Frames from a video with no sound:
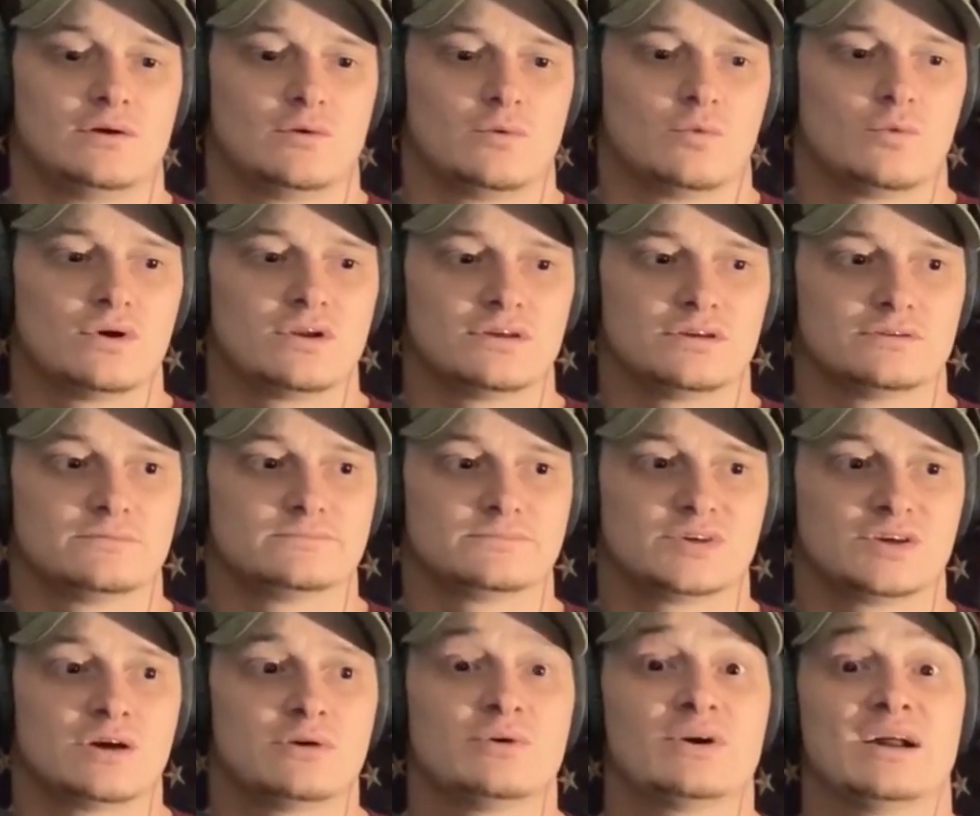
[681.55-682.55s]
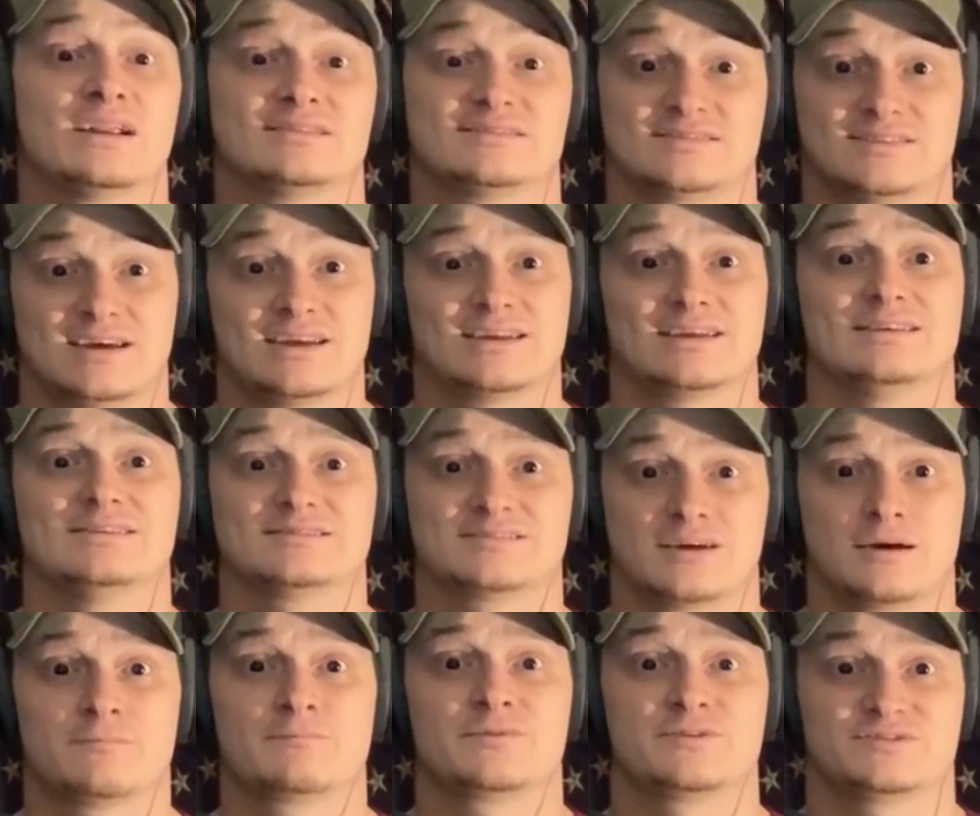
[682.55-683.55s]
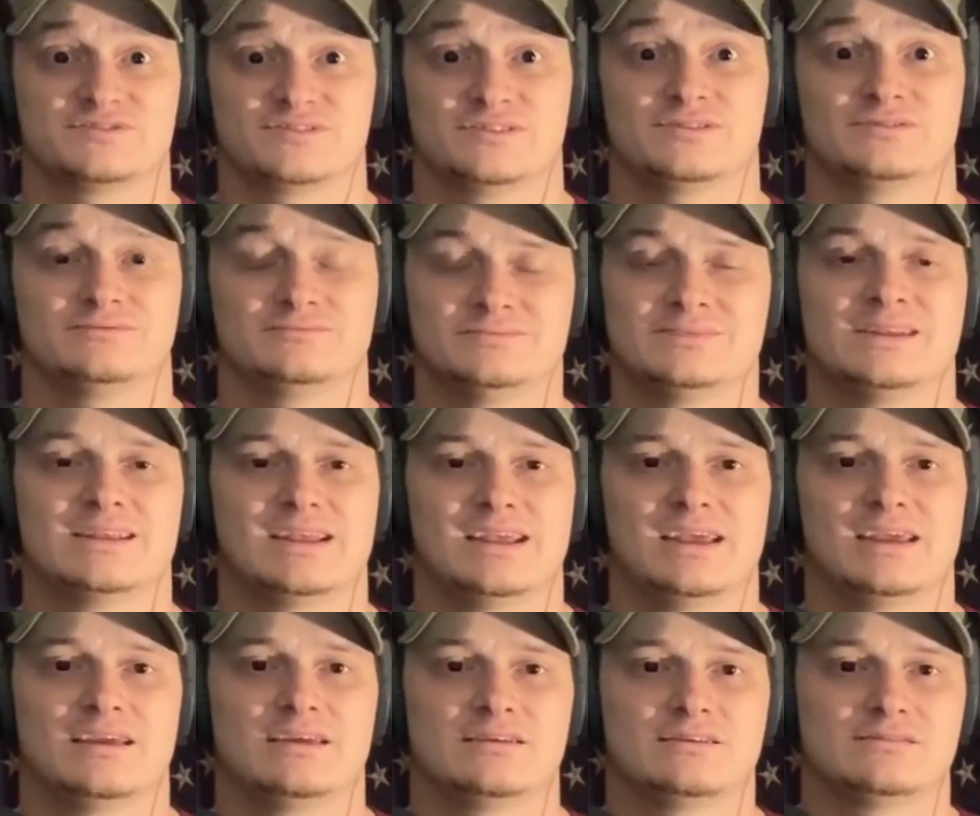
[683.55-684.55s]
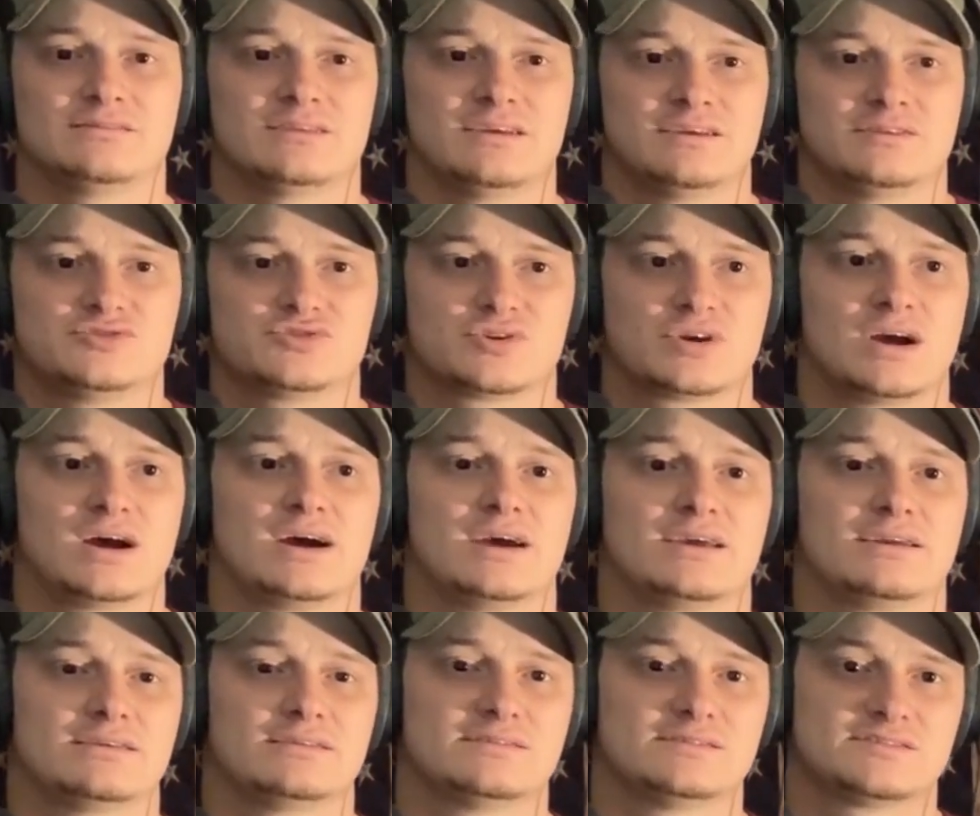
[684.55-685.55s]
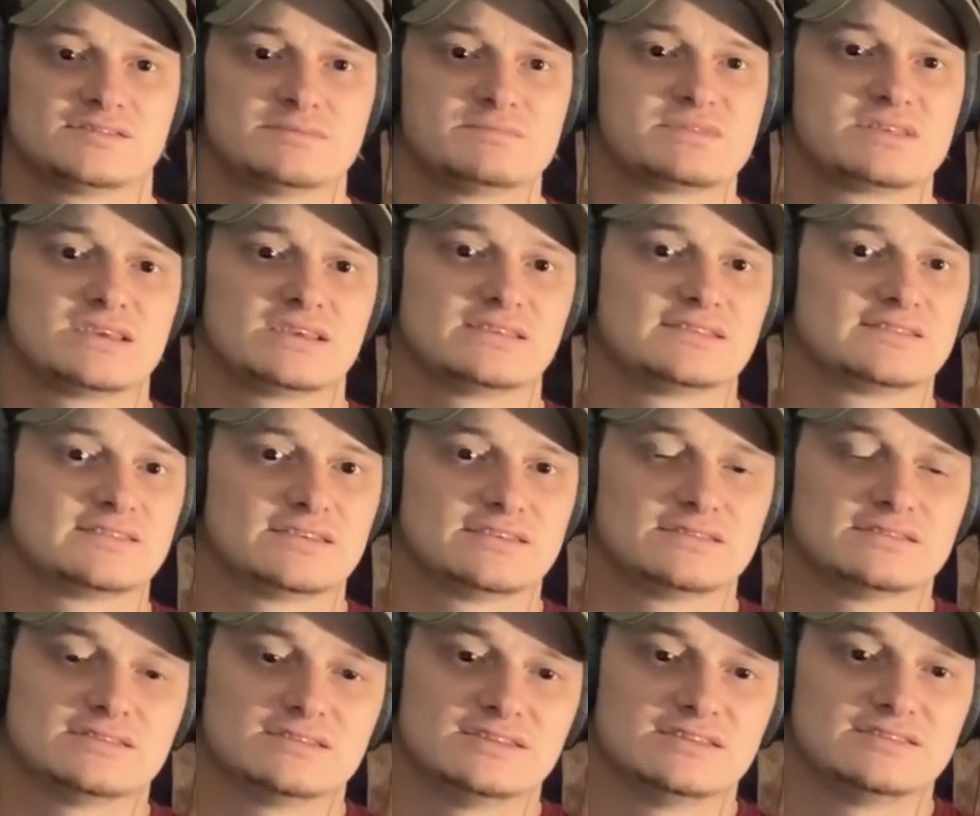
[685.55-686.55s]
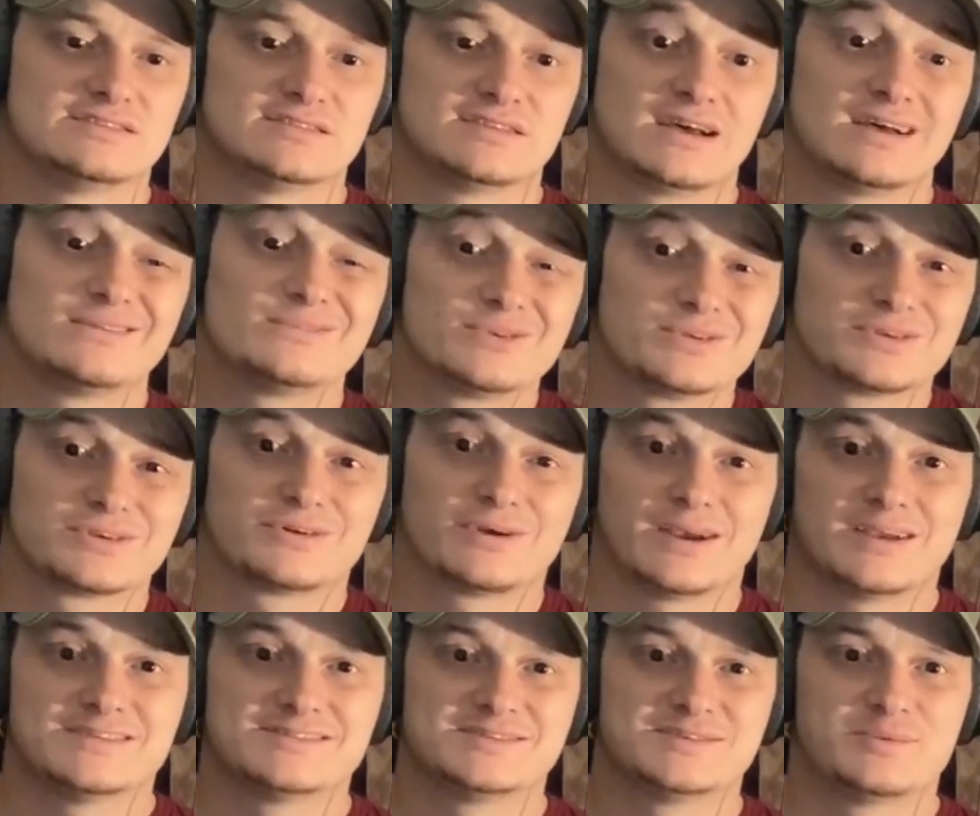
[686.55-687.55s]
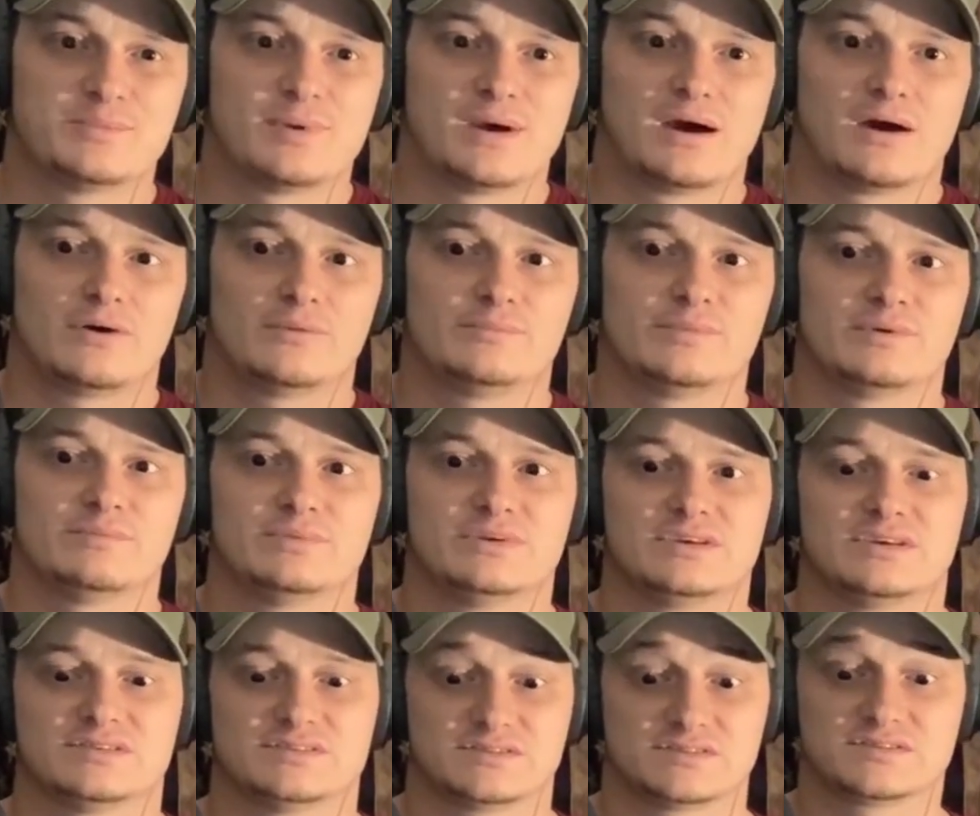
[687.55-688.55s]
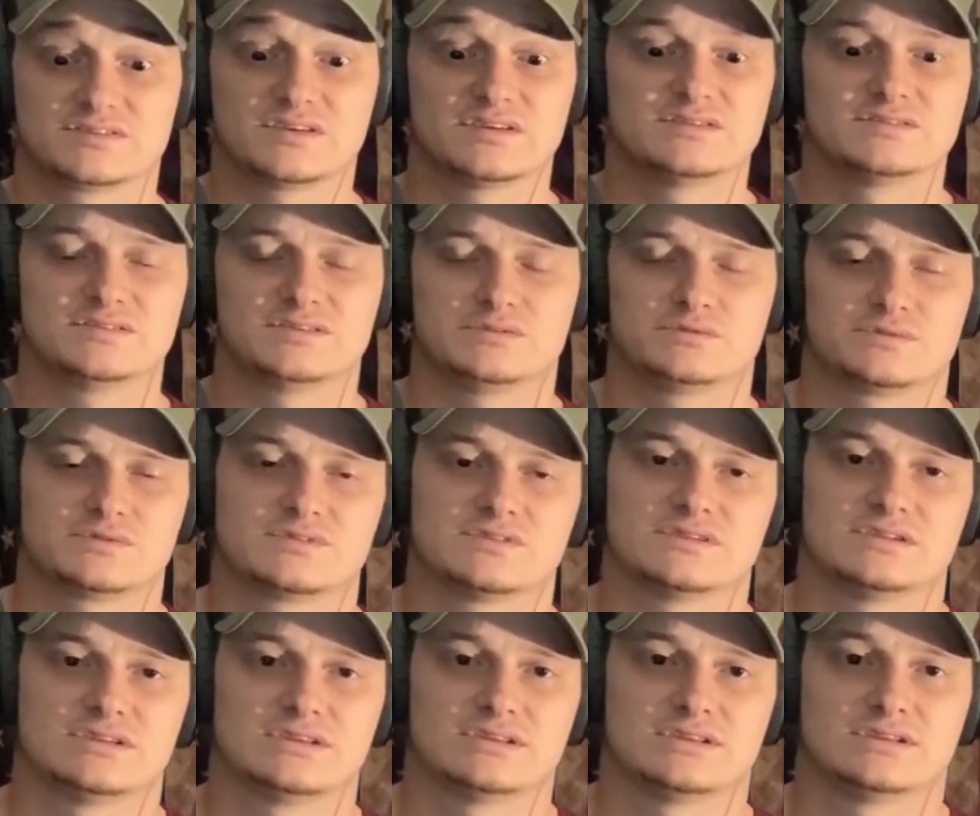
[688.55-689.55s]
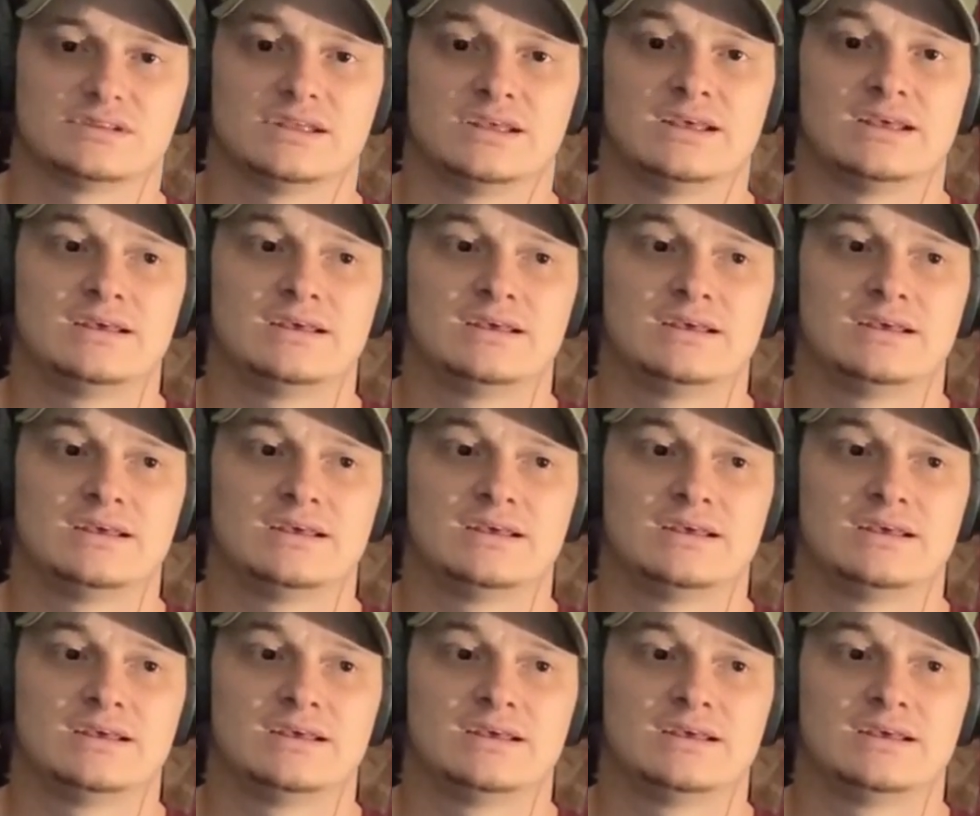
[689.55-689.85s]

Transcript: want to go outside of his comfort zone and and try some things that he's not really crazy about, but because his son's interested in,